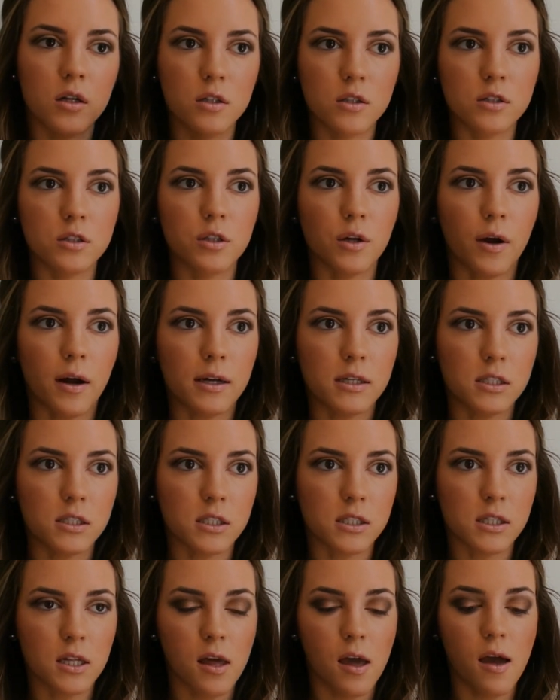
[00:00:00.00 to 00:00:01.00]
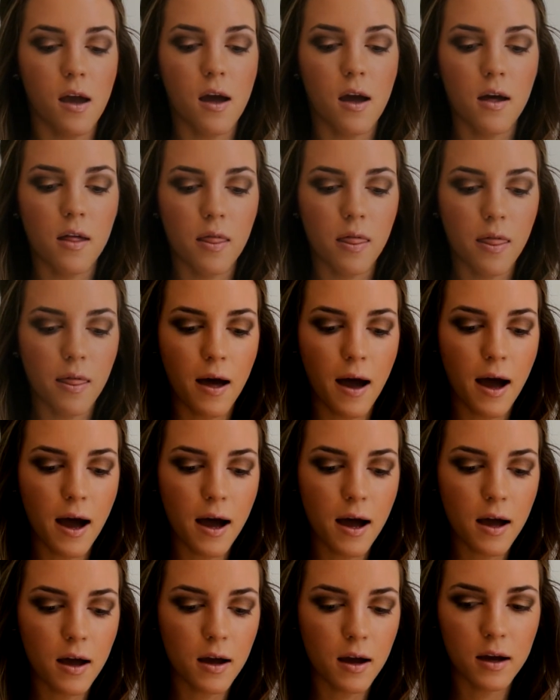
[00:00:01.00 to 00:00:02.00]
So I just get
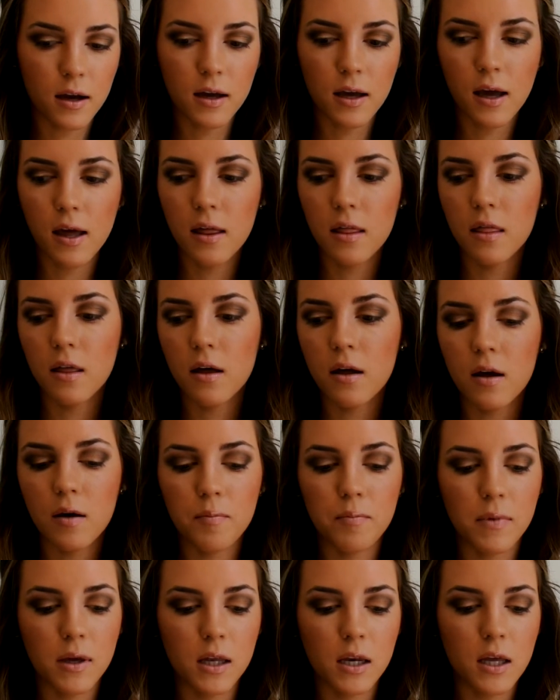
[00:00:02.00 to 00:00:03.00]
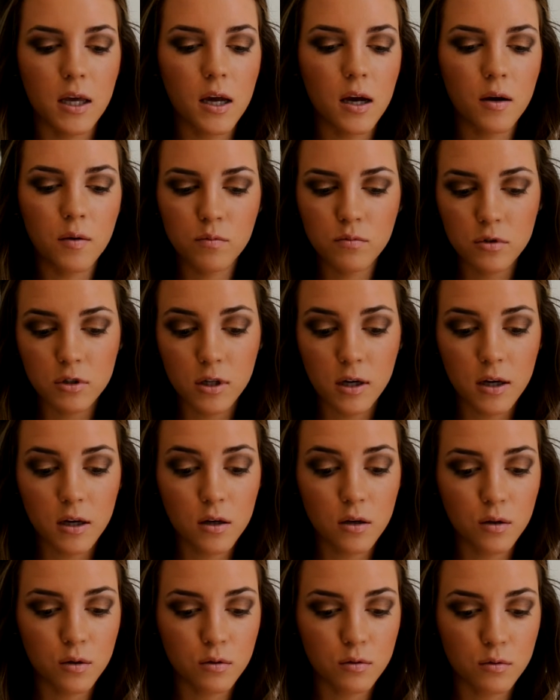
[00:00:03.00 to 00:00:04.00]
that. I get the medium shade.
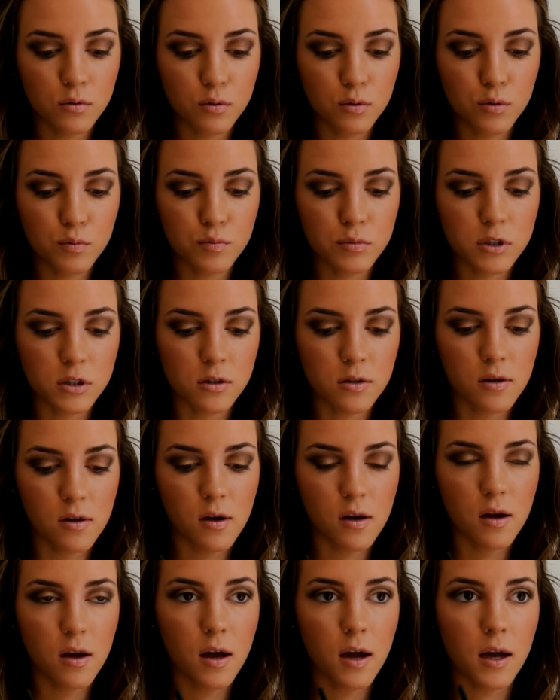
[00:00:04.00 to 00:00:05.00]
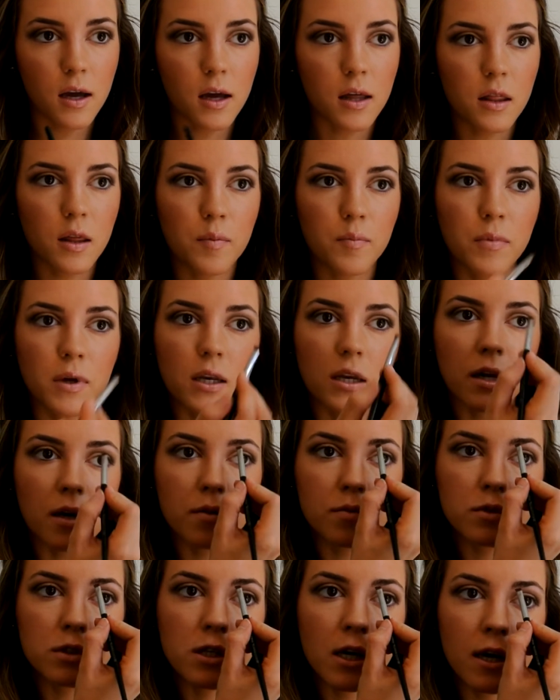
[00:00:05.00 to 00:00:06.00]
Oops. I get the medium
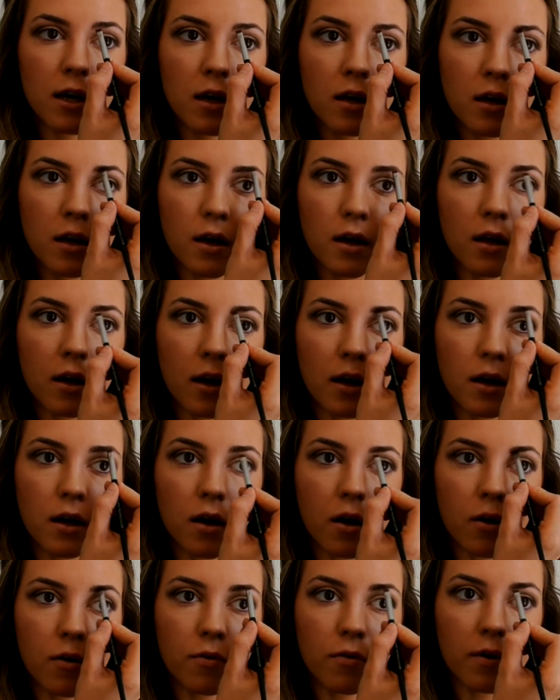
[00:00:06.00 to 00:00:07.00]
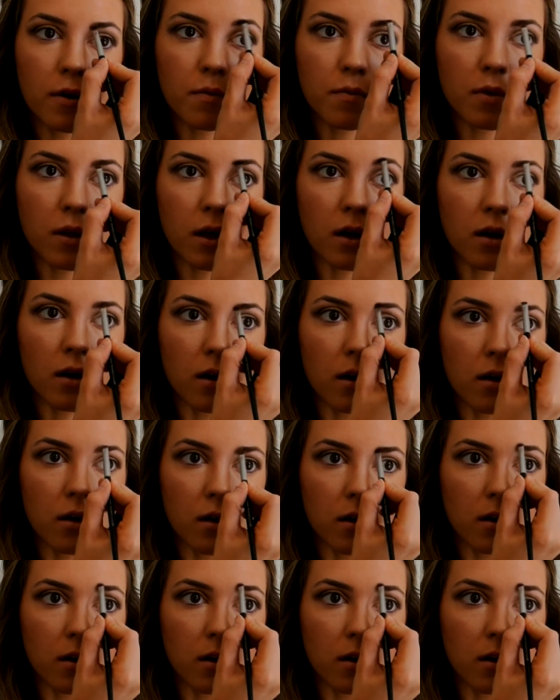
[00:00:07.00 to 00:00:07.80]
shade and I go from the